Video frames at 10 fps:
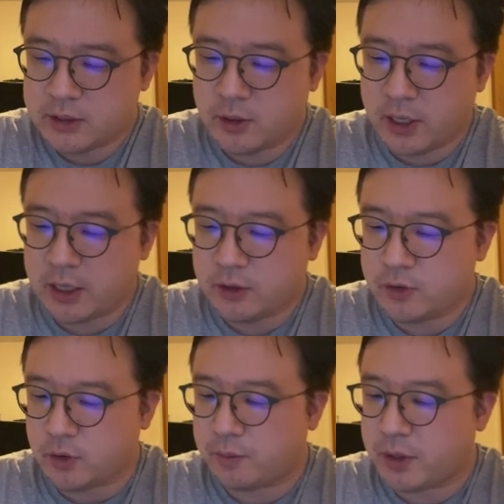0, and
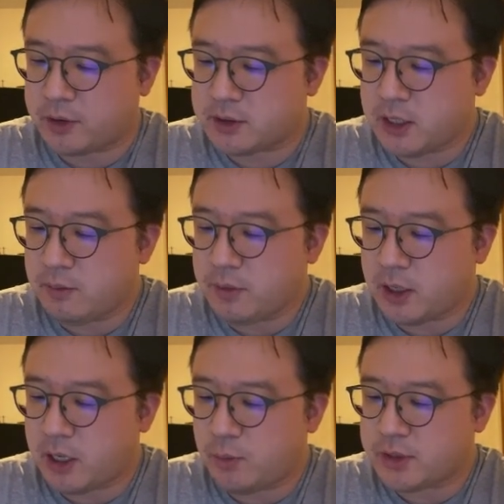2. But at the same
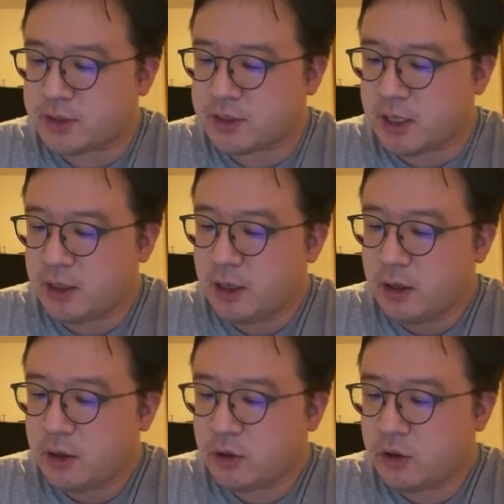time, we said
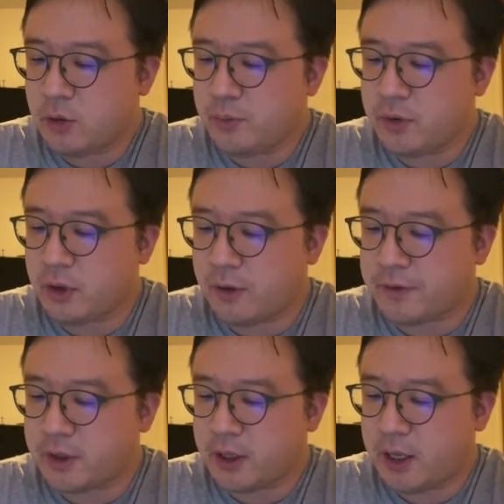cube root of
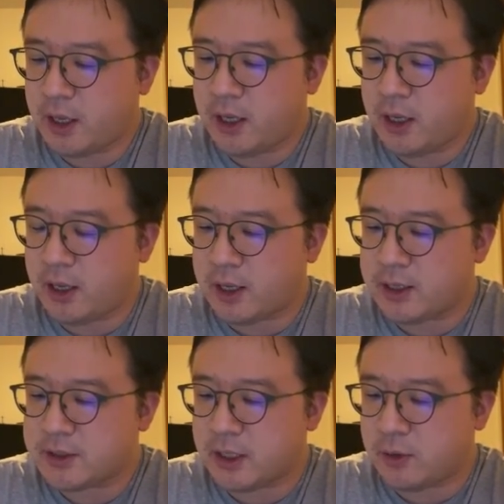the k
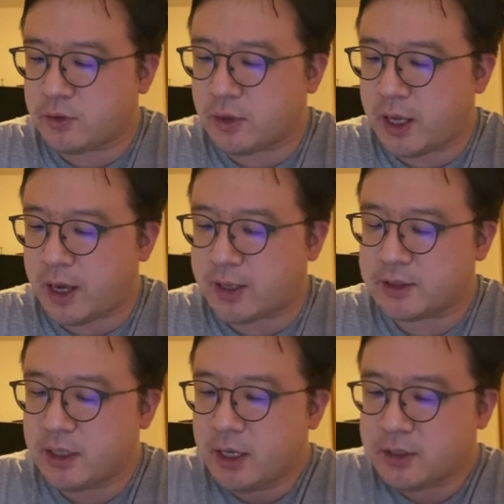is equal to
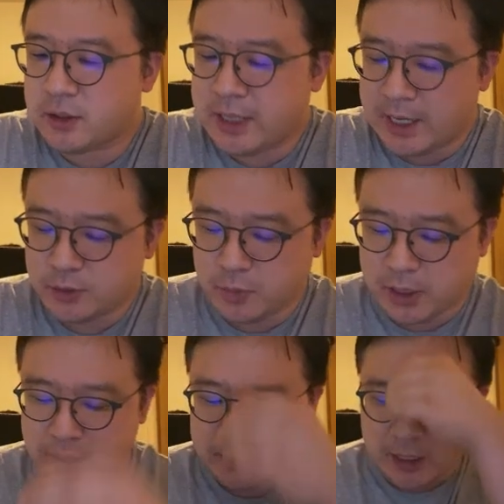x. So that's
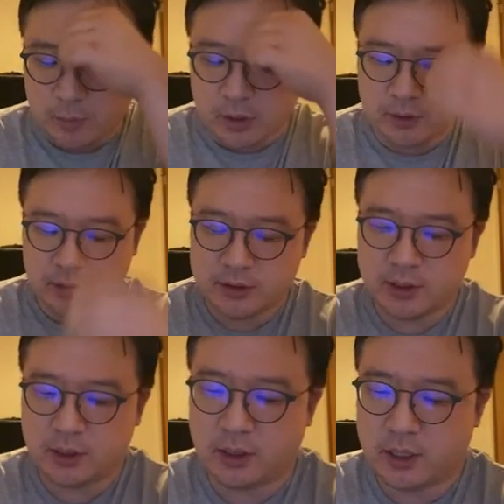why now we need to
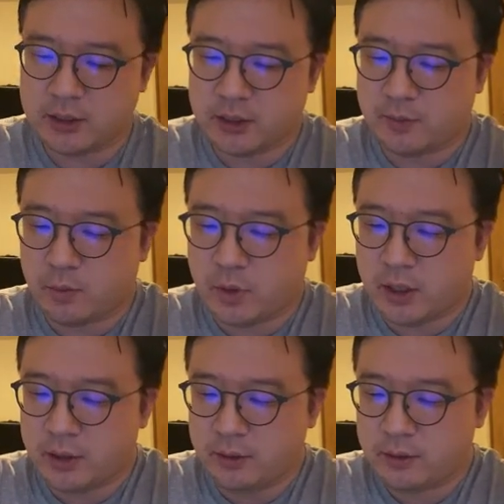consider case number
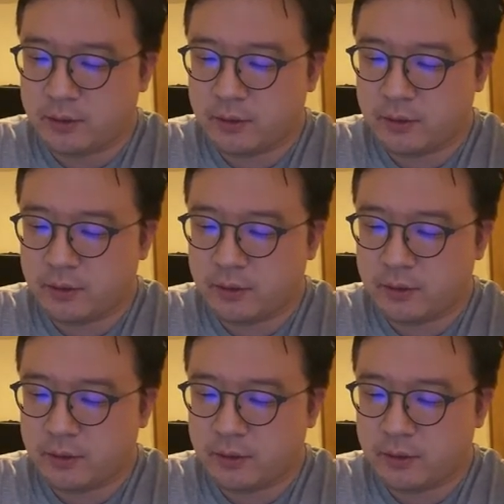1.